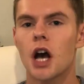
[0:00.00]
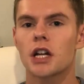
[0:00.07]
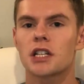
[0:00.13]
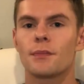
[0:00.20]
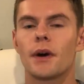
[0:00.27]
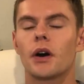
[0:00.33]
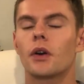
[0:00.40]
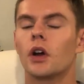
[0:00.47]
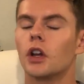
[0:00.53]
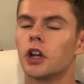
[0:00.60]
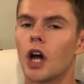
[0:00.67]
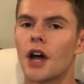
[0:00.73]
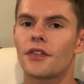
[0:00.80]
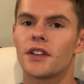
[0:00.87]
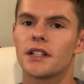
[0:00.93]
talked about a
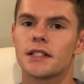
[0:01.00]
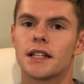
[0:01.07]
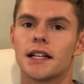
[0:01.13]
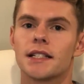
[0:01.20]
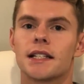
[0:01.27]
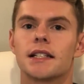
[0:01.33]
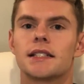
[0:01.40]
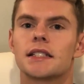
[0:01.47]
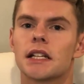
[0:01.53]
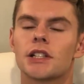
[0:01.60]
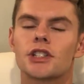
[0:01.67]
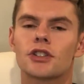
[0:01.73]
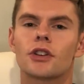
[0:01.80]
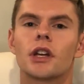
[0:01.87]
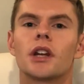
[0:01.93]
lot these days is
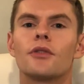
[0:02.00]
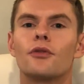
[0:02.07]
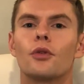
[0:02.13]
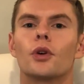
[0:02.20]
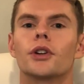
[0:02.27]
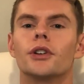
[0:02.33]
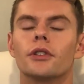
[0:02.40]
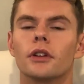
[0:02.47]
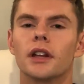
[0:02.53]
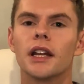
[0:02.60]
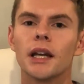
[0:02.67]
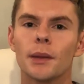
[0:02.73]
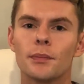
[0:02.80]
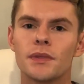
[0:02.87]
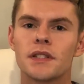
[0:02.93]
sunscreen for your
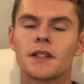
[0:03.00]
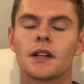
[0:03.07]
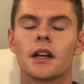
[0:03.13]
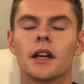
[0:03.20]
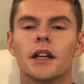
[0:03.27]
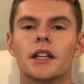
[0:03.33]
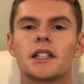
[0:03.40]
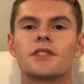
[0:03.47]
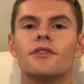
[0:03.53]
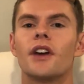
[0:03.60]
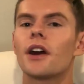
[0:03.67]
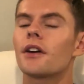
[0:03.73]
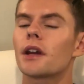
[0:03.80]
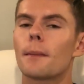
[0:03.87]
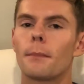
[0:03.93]
lips, and it is
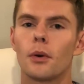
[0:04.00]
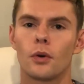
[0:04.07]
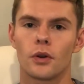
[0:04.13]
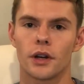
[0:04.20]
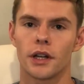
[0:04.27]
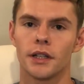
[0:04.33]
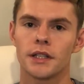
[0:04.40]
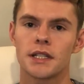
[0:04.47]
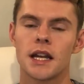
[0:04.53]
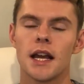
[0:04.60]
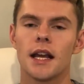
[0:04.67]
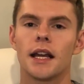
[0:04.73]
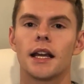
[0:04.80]
very important,